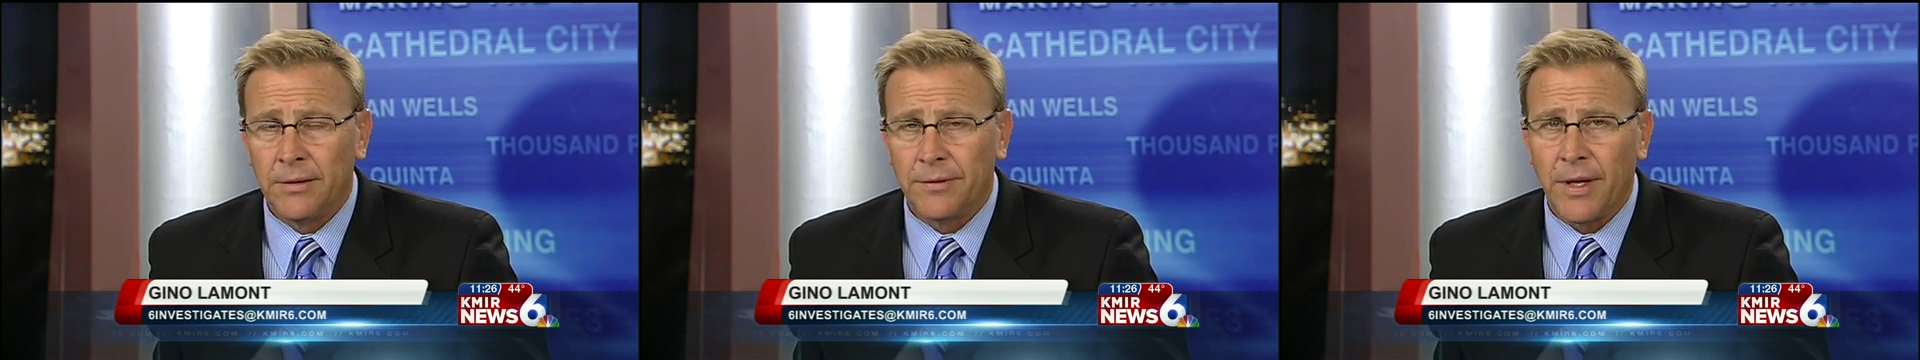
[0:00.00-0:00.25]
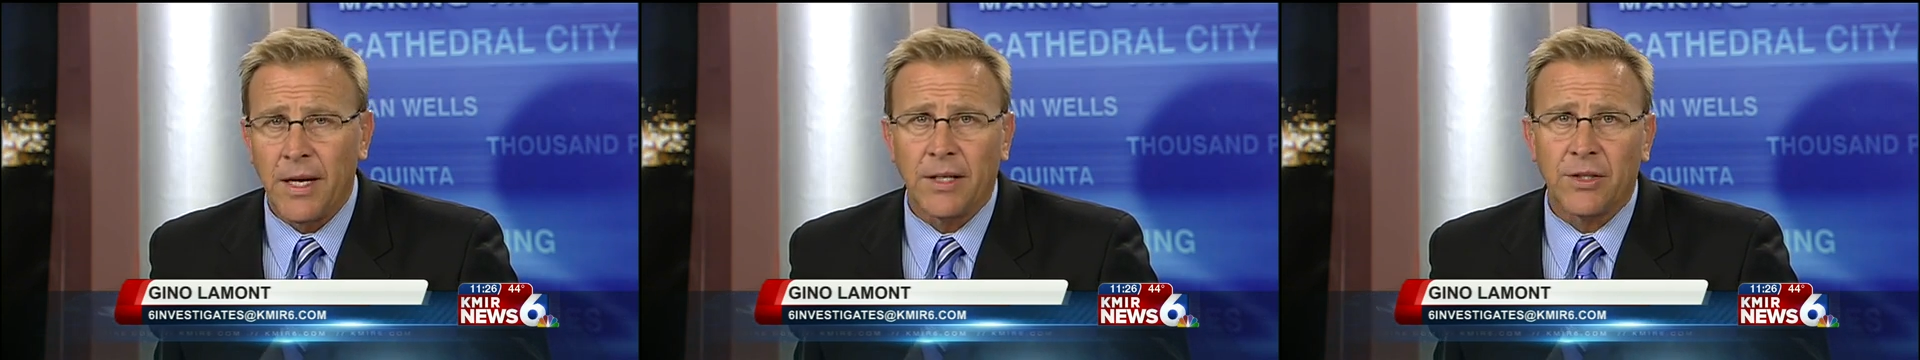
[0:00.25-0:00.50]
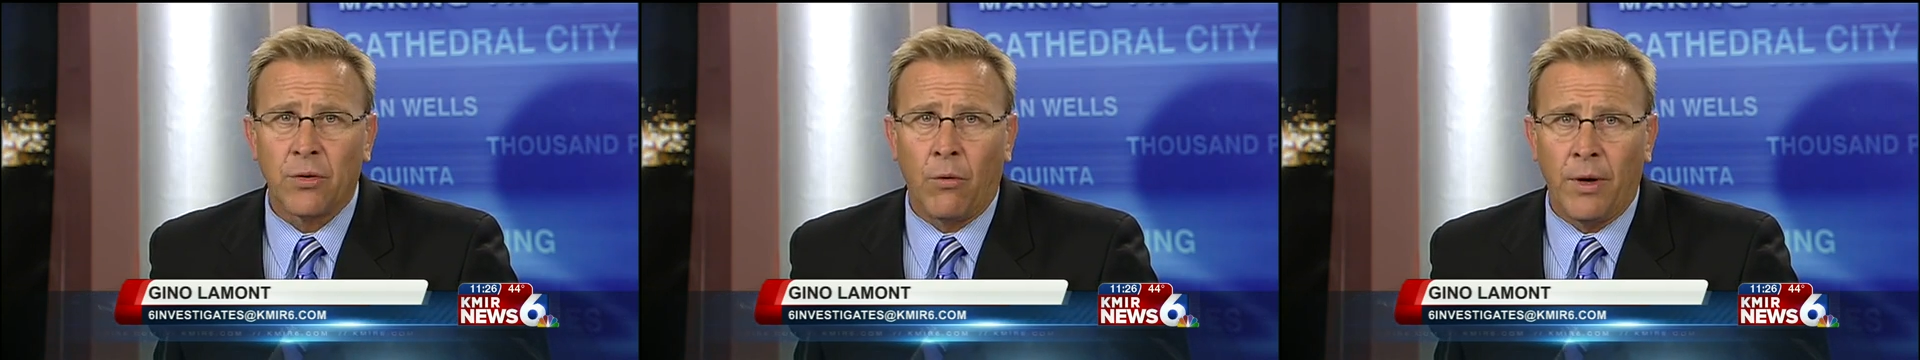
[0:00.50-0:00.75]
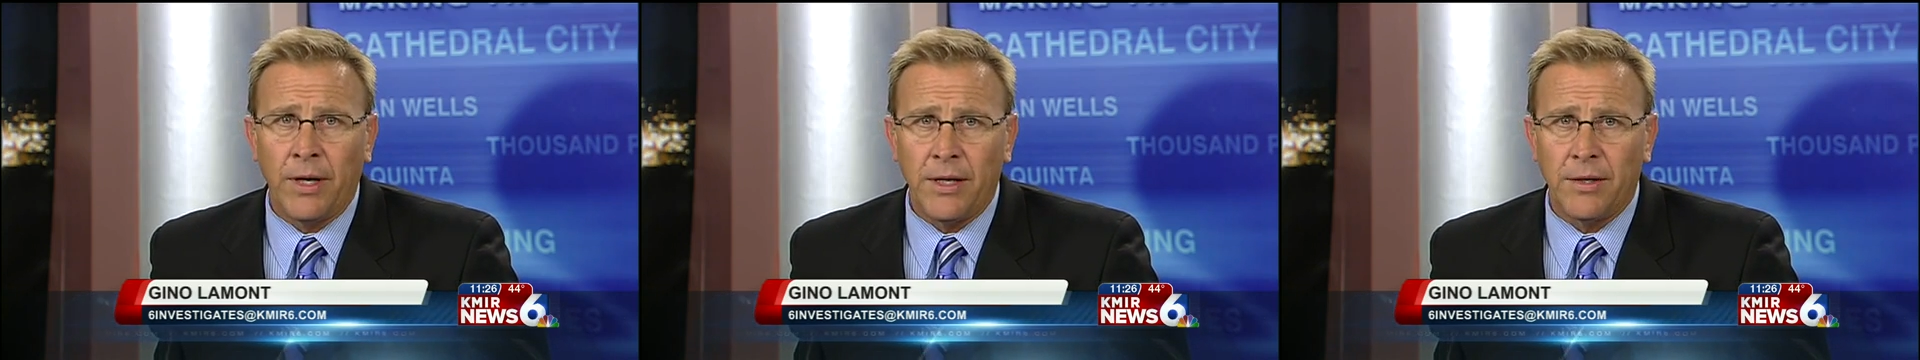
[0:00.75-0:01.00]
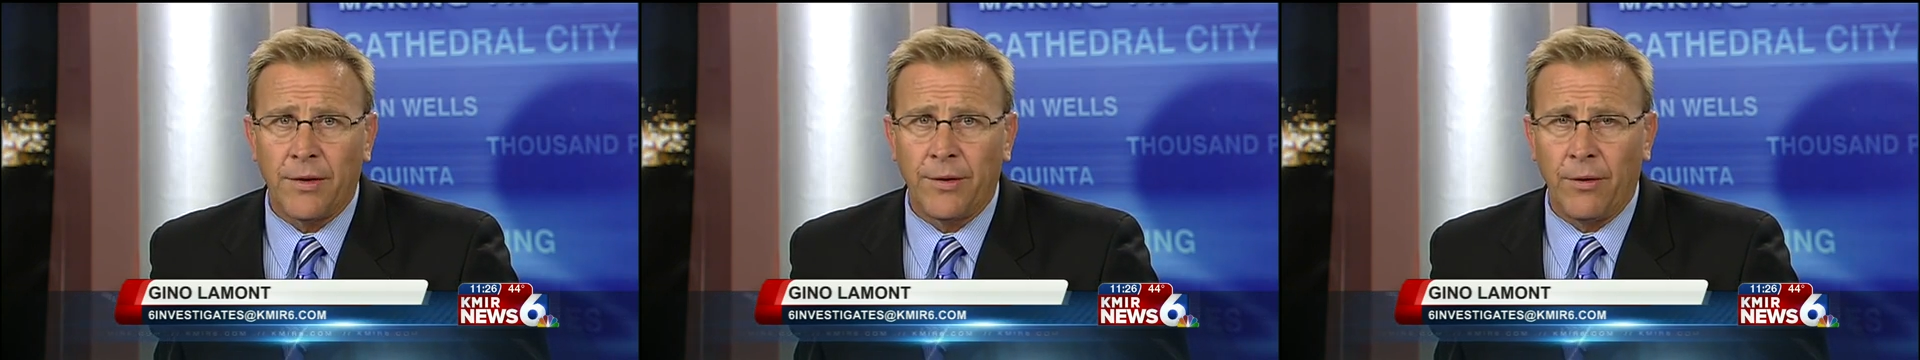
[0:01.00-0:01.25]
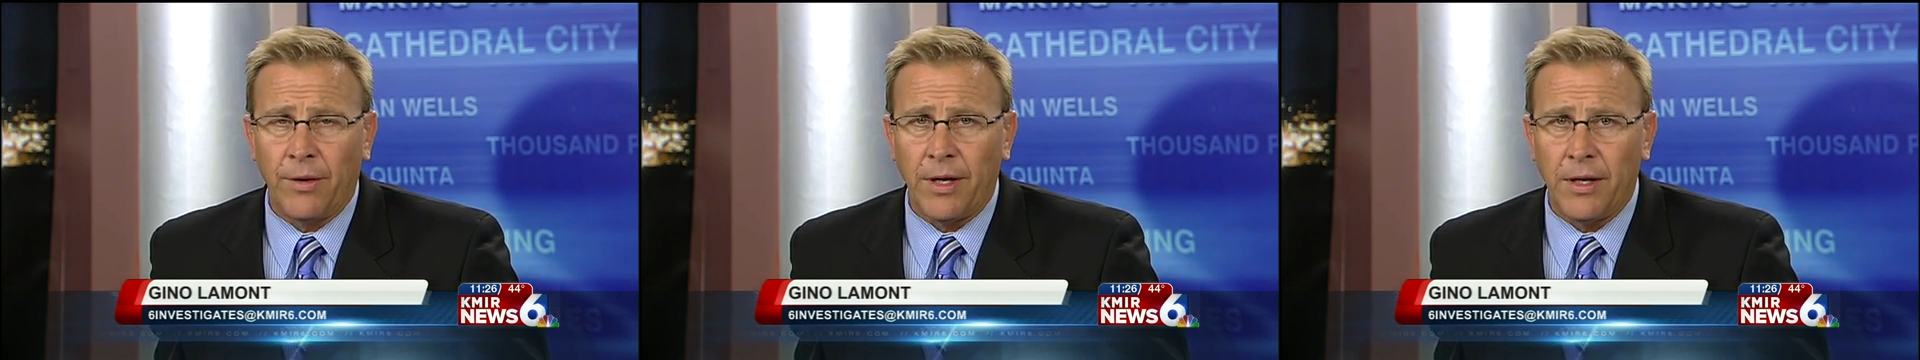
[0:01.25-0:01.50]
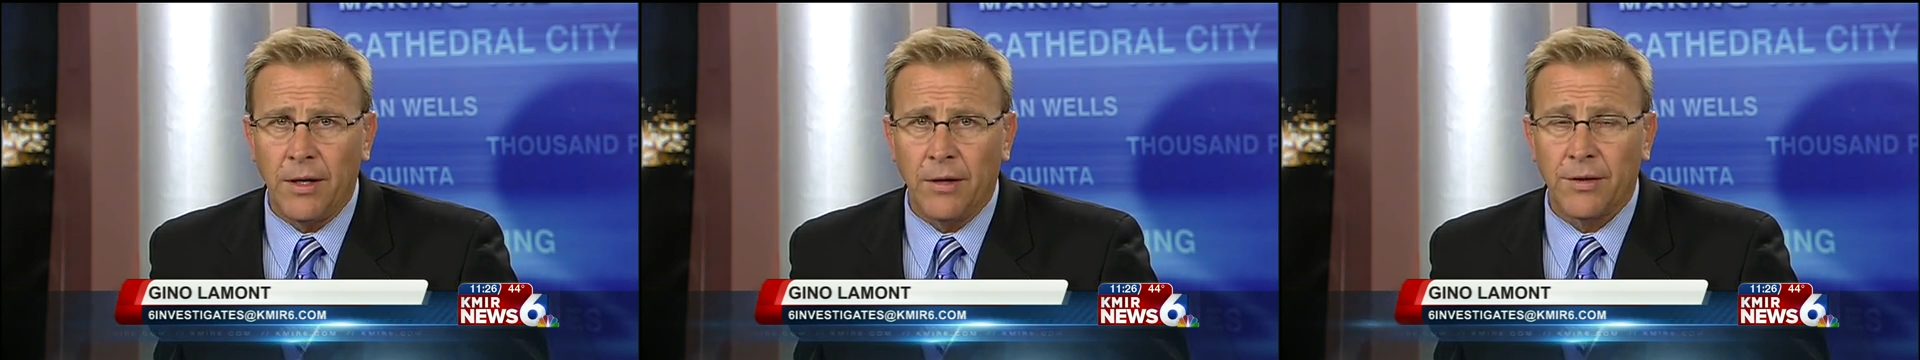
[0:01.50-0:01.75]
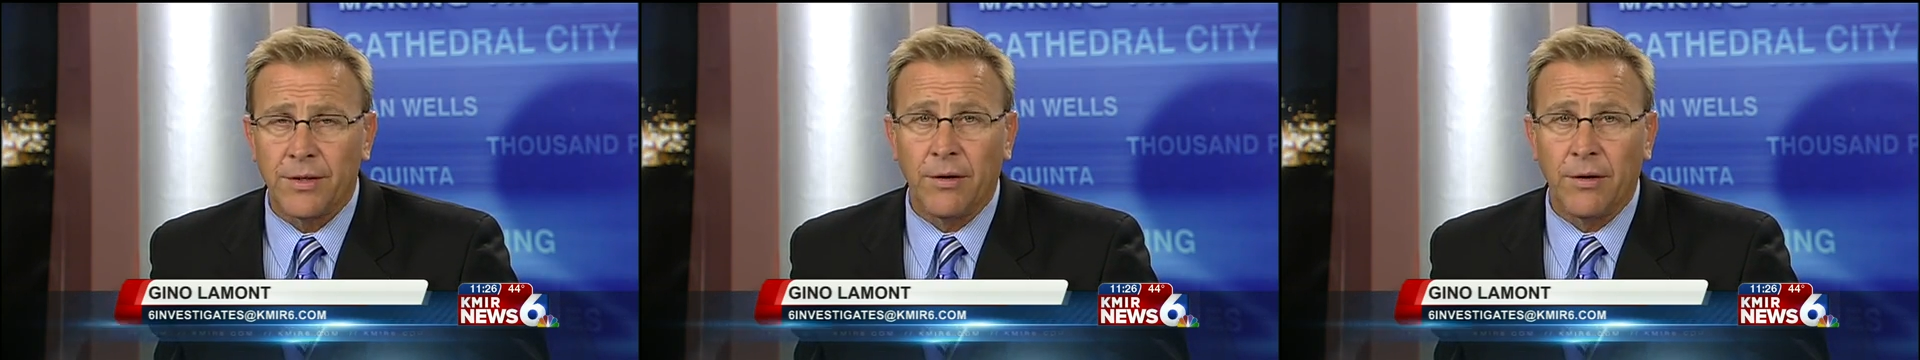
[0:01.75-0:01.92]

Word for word: for the next 20 to 30 years,